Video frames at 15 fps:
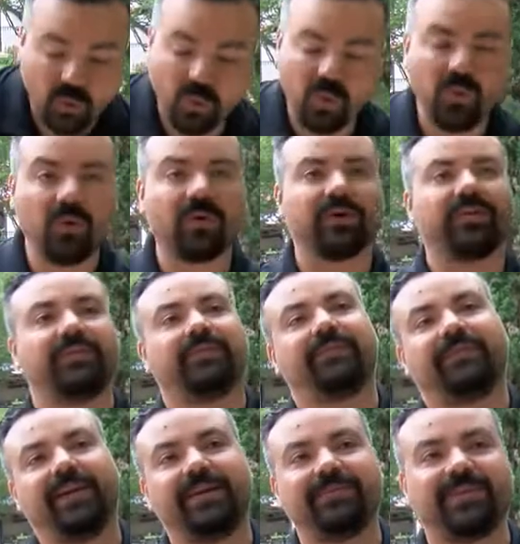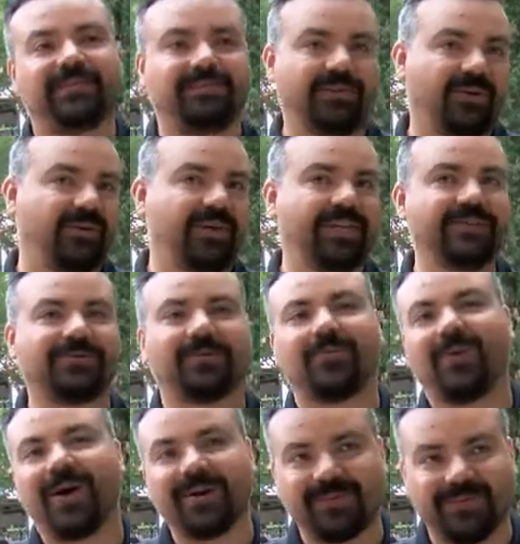or the famous floaties or
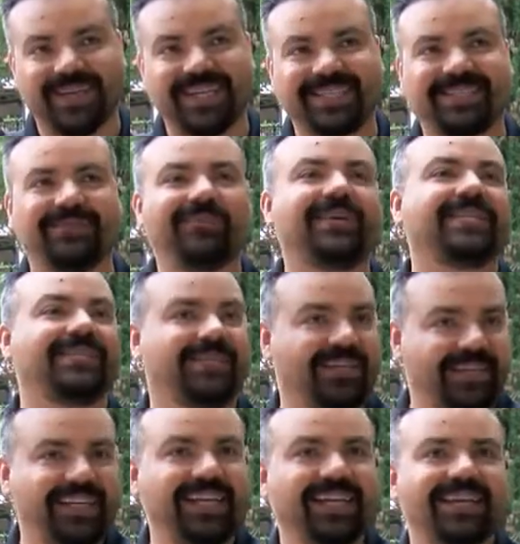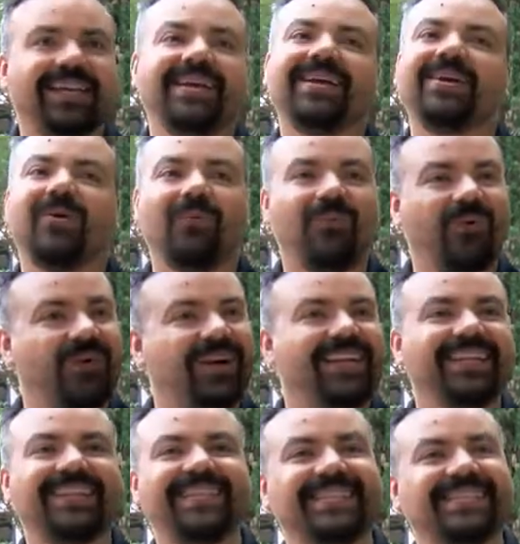water wings, which again,
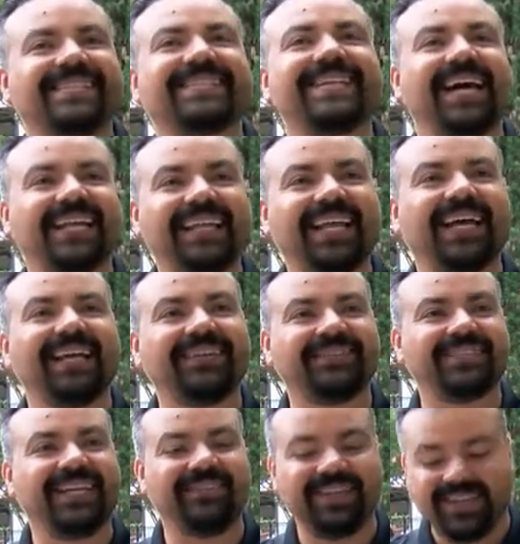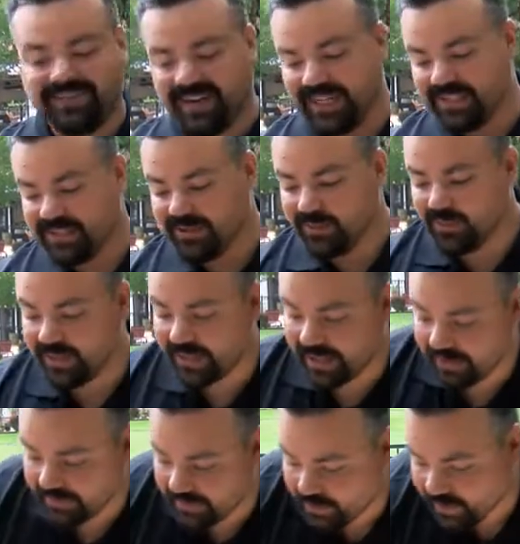warning, this is not life-saving device, you would
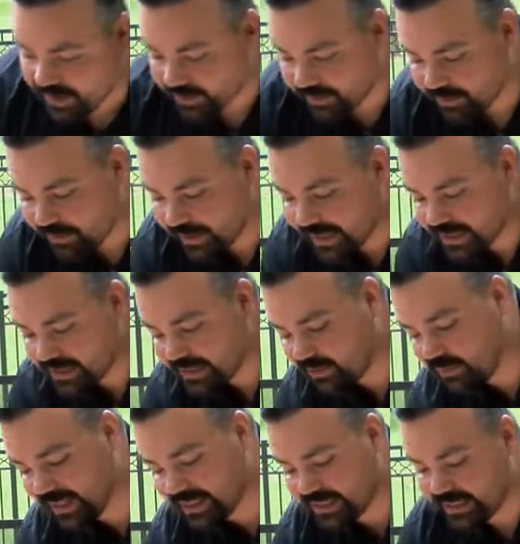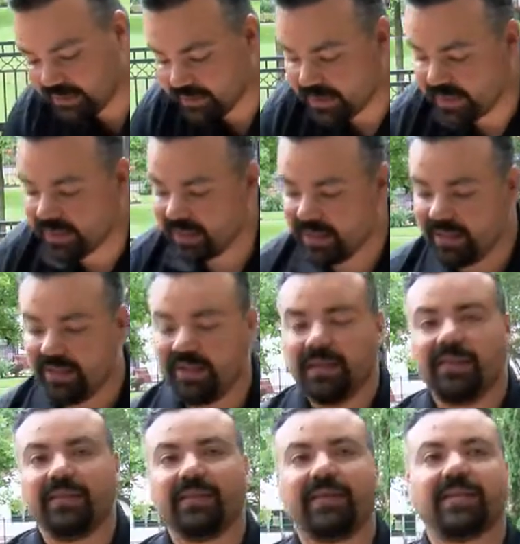definitely want to replace it with something
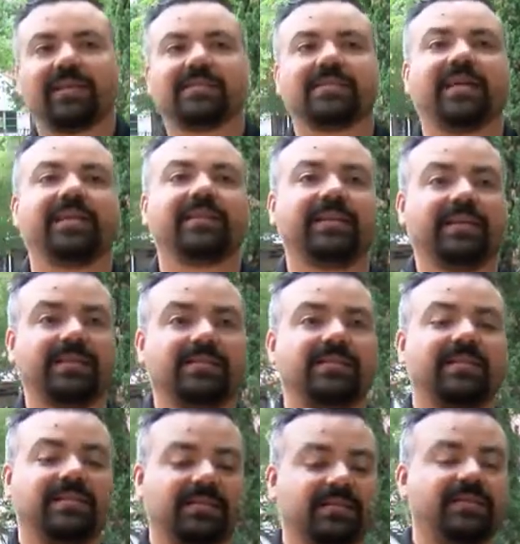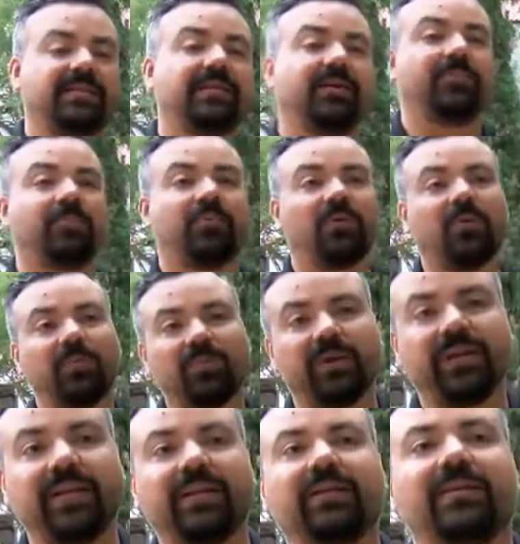that is like this. This is the
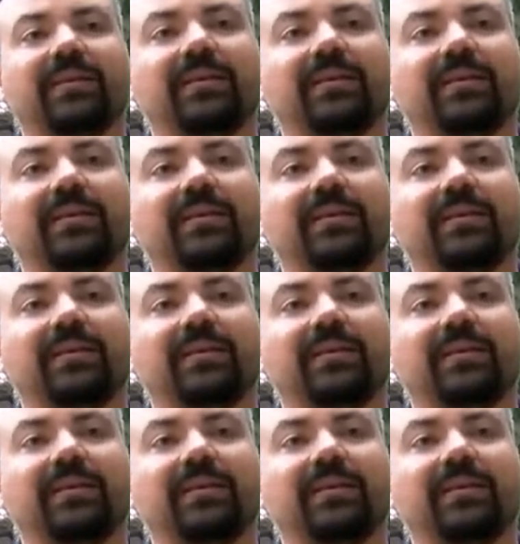appropriate